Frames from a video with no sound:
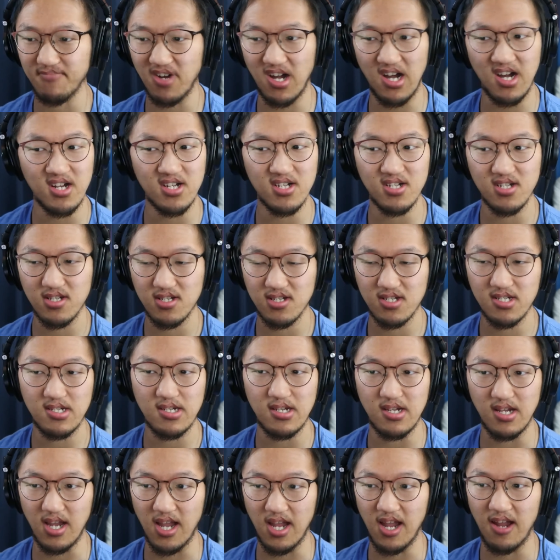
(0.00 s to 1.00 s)

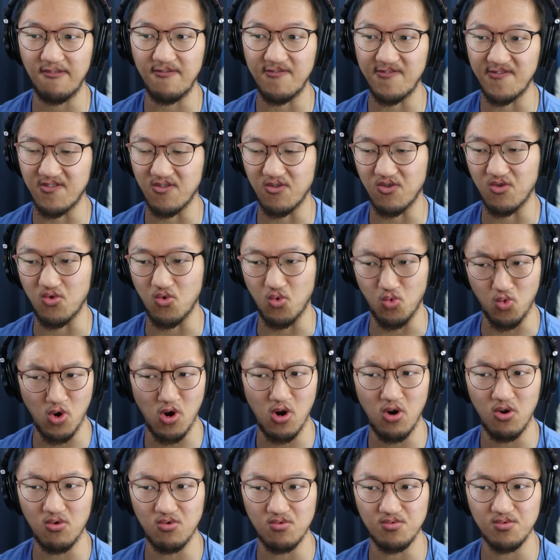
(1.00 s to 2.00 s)
I have
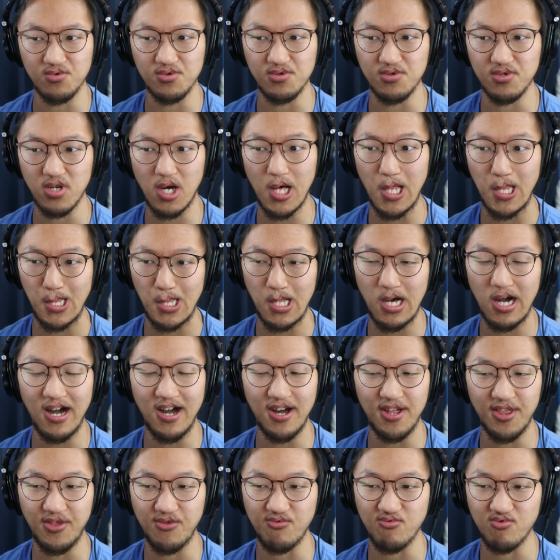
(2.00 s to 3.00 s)
grown a
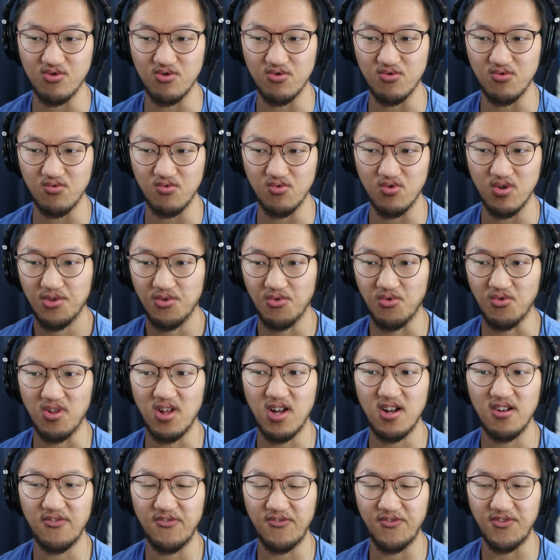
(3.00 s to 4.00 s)
lot through a
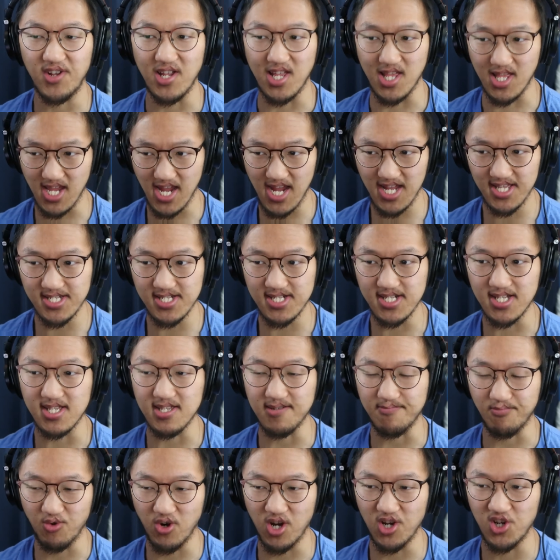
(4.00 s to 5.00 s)
lot of sadness,
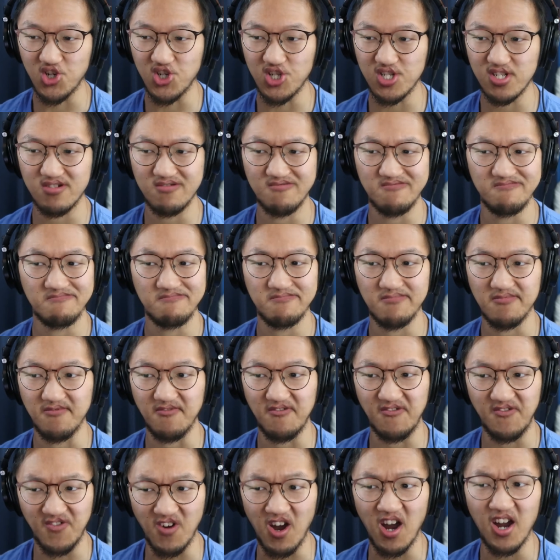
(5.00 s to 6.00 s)
depression,
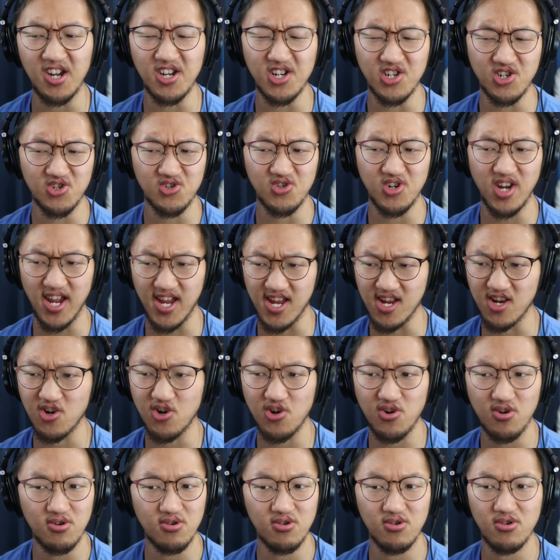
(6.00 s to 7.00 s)
fire,
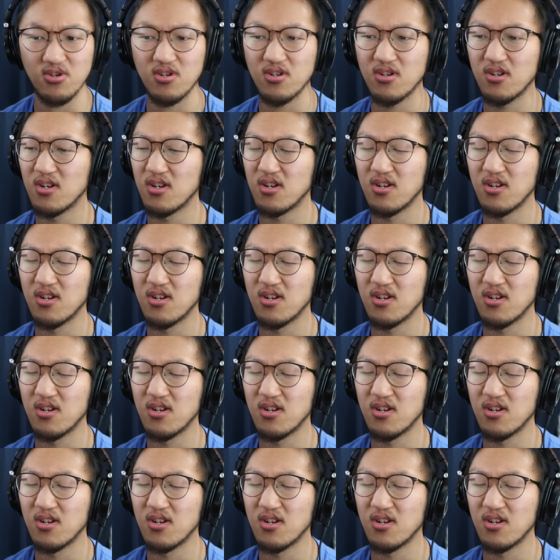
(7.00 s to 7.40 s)
anger,